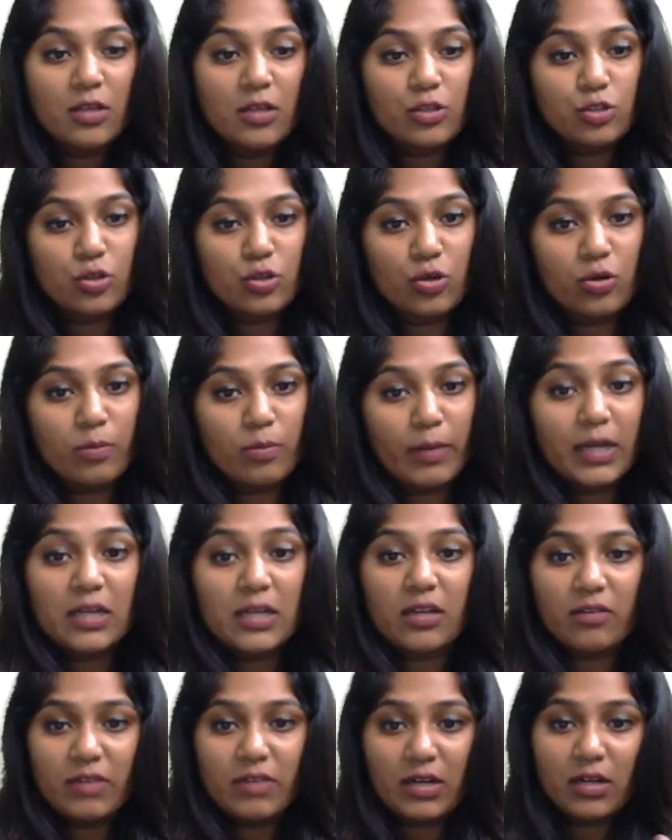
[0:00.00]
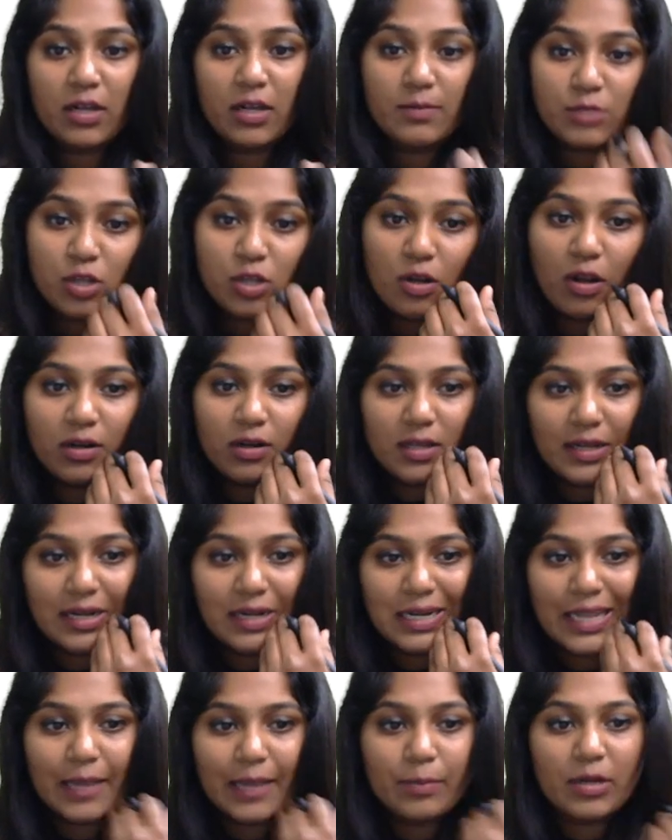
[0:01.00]
So, but when it comes to
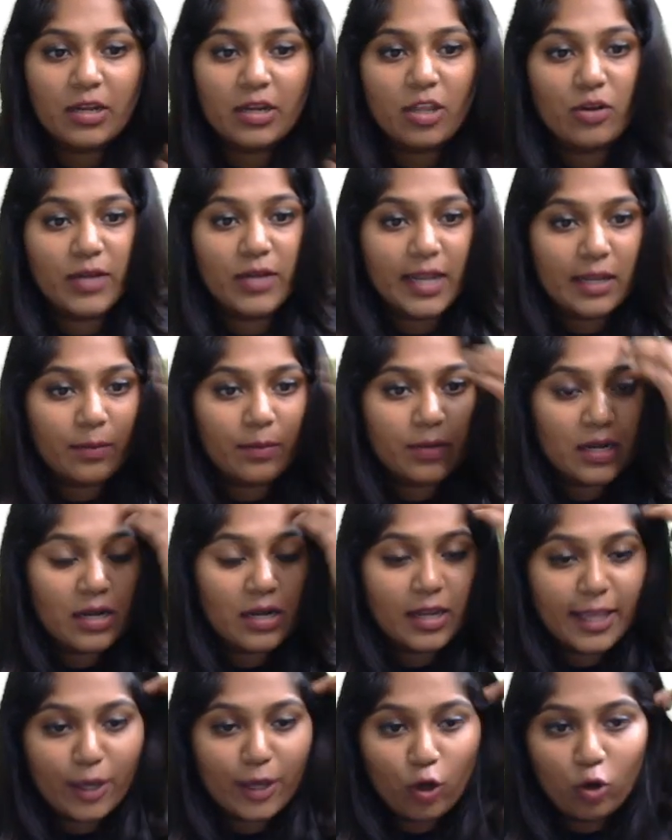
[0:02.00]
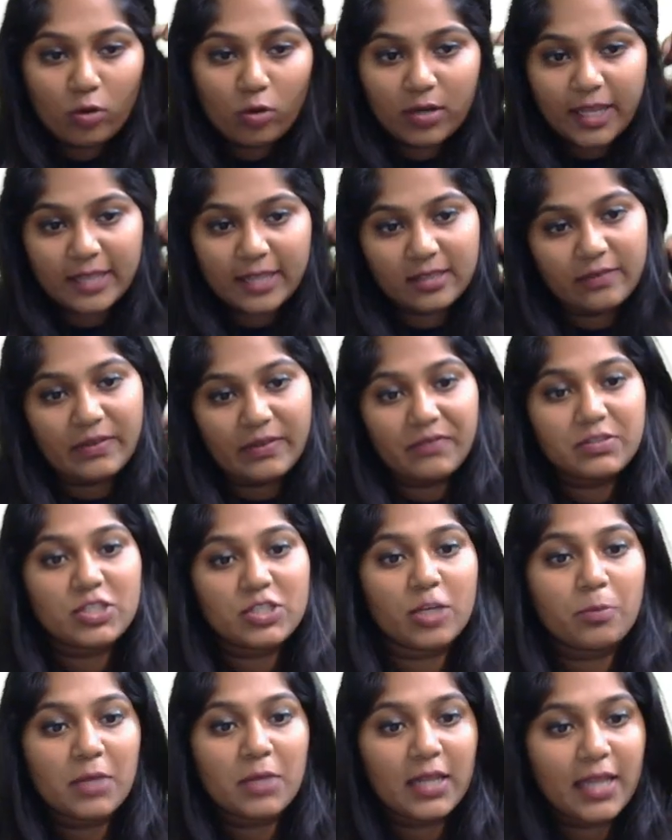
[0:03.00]
non-current liability, you deliberately go, like the way
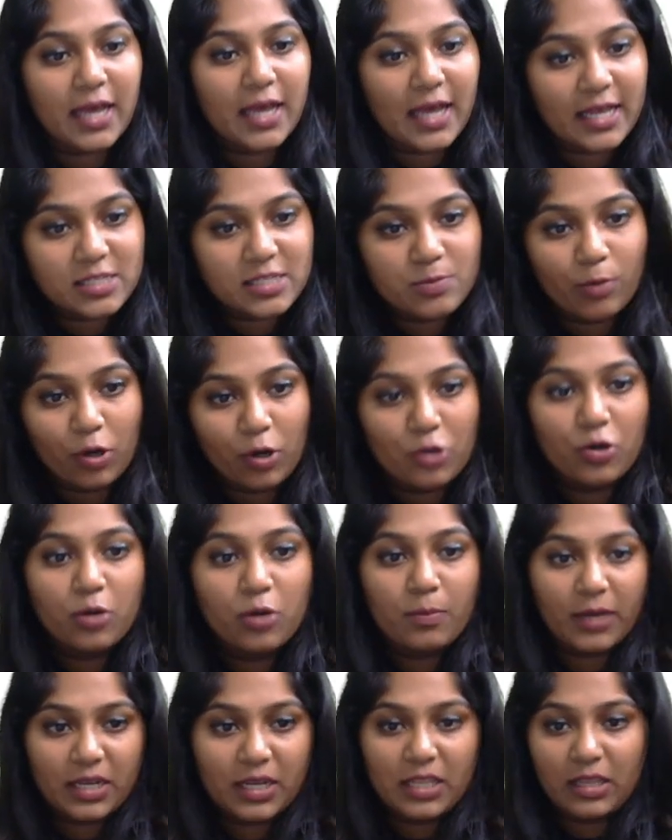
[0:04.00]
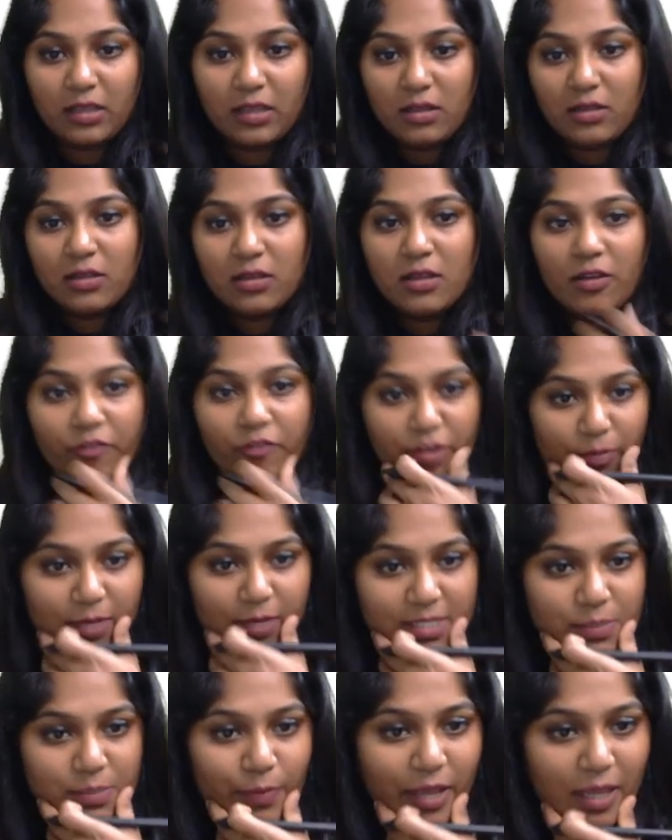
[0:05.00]
Vijay Mallya has borrowed money from
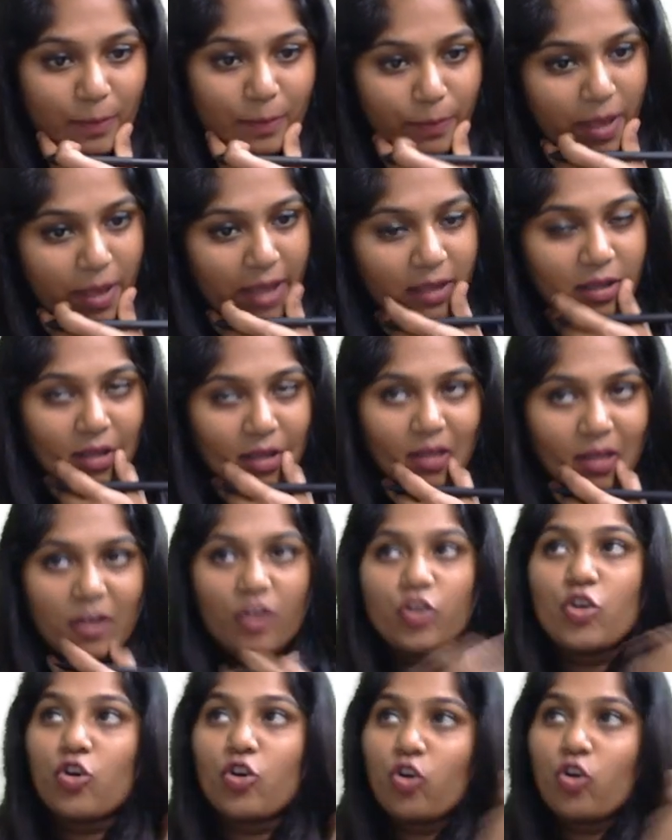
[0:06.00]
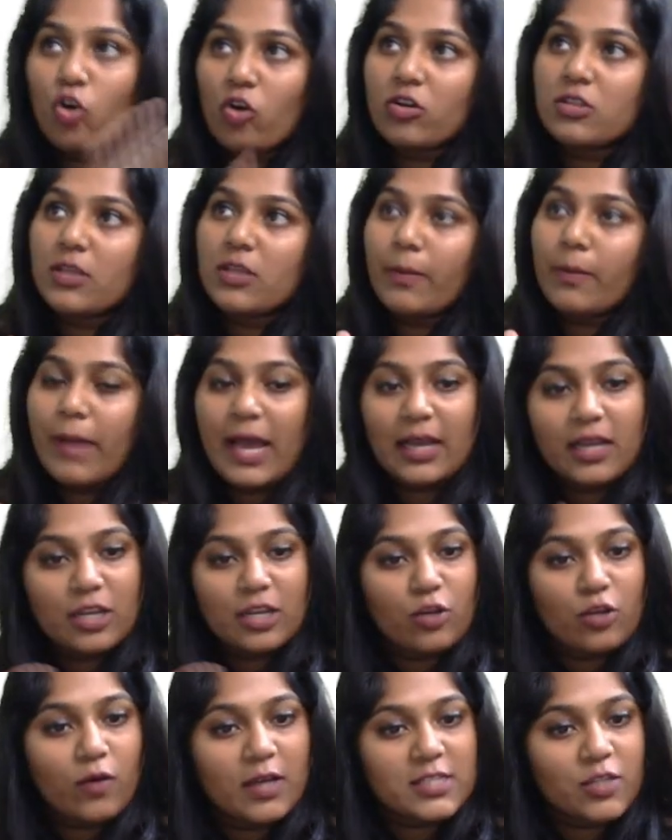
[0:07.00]
SBI Bank, you go to the bank and
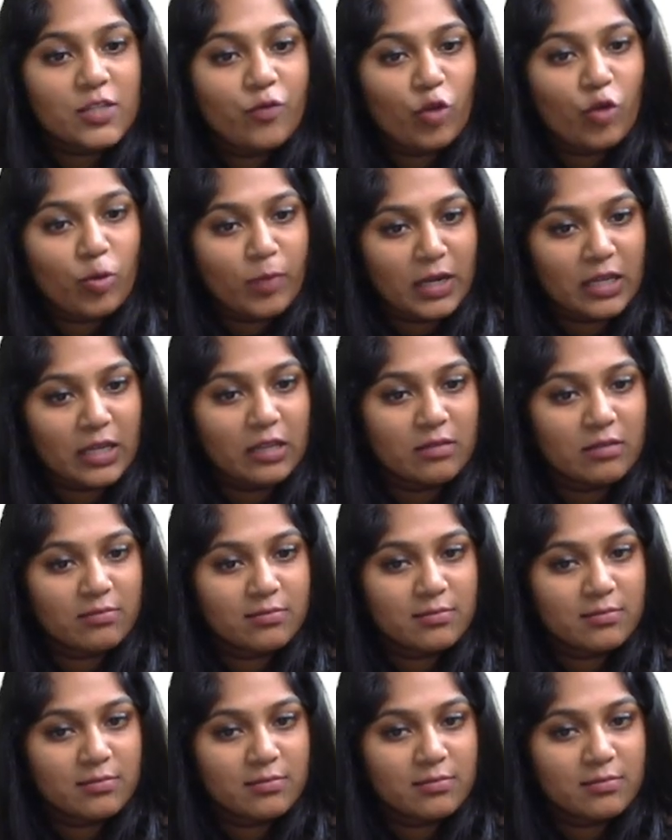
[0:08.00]
you ask for money.